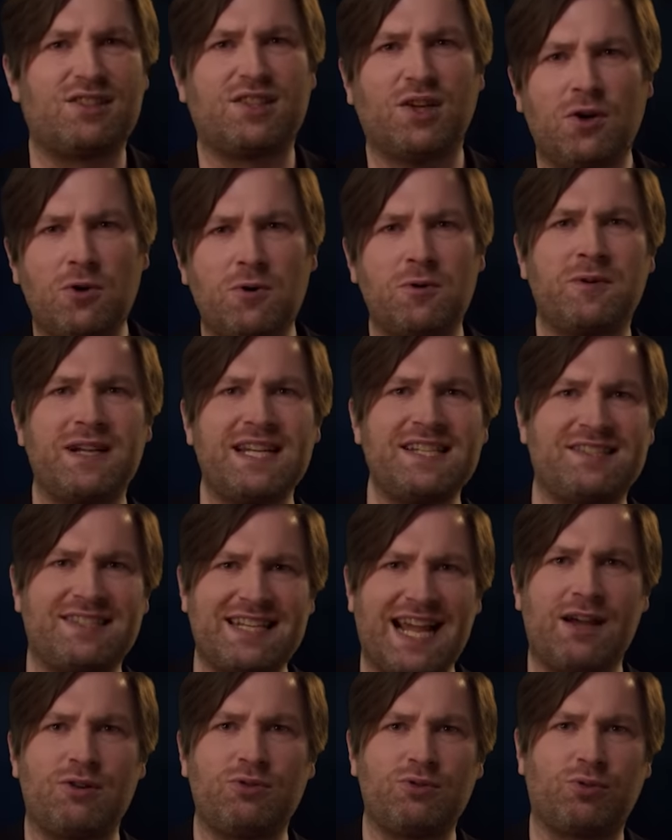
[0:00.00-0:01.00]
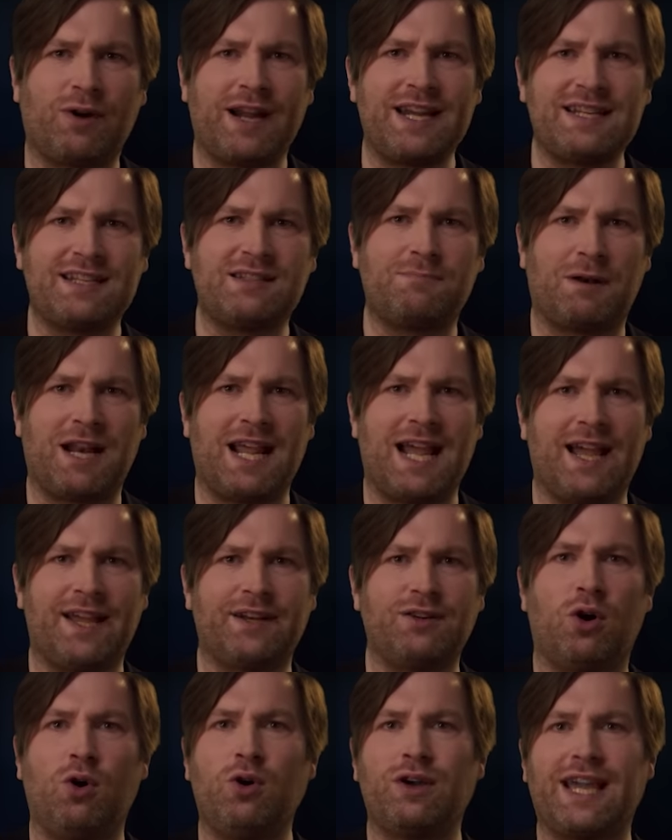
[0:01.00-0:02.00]
The Tories' downgraded
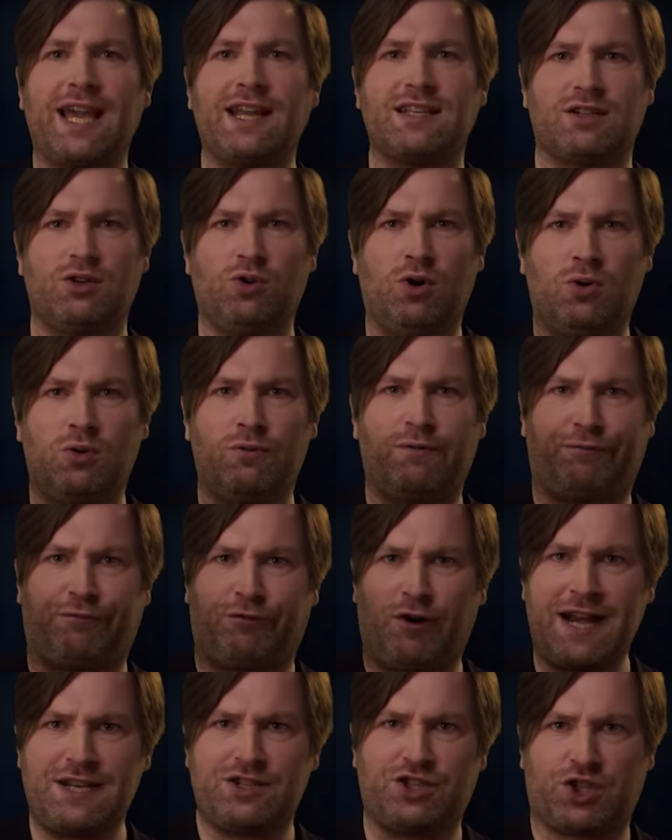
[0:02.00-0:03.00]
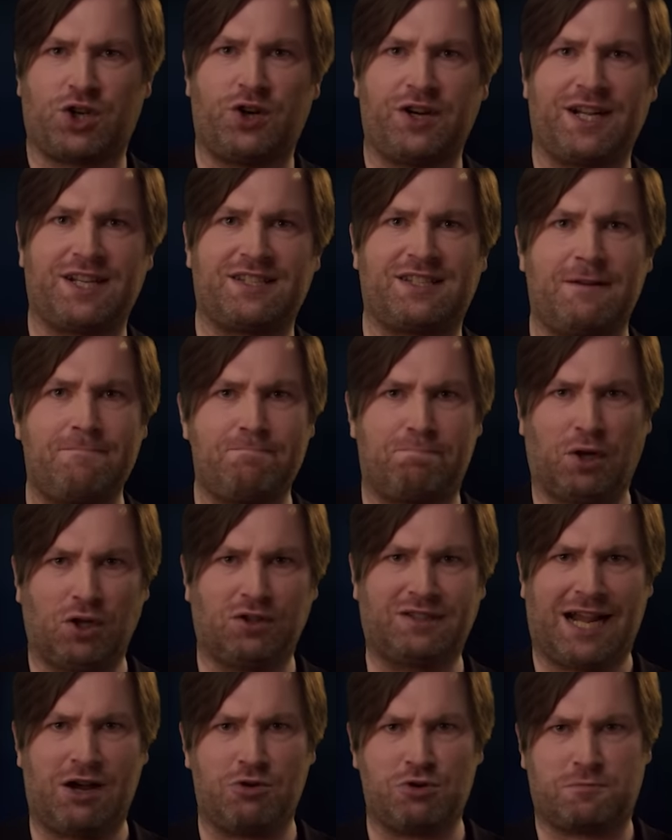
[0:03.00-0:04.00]
plan or get all French on us
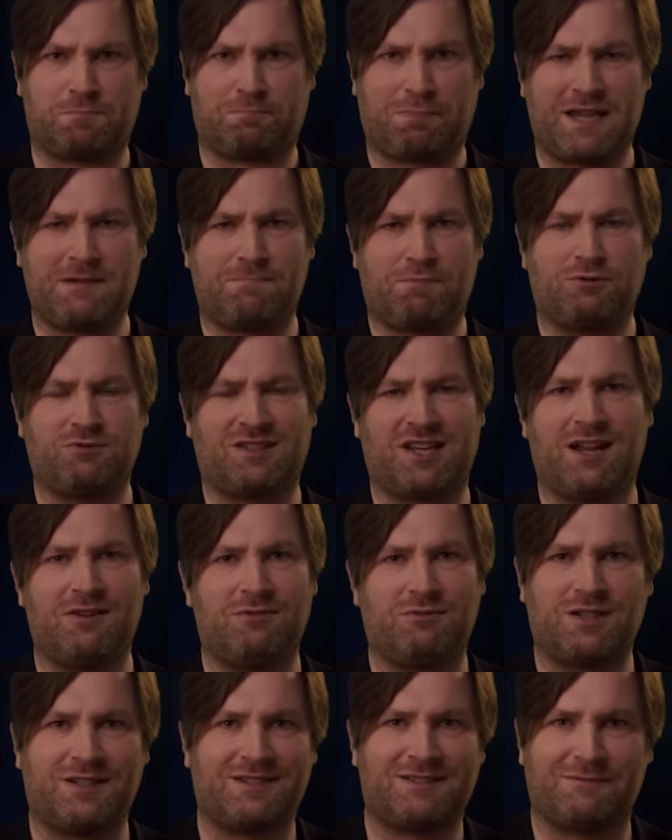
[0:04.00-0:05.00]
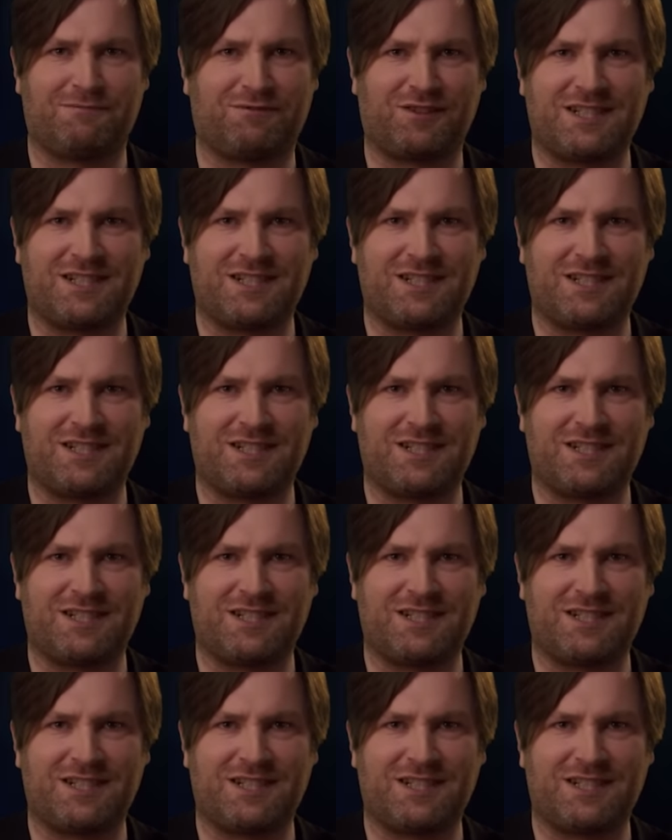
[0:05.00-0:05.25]
and bulldoze people's houses...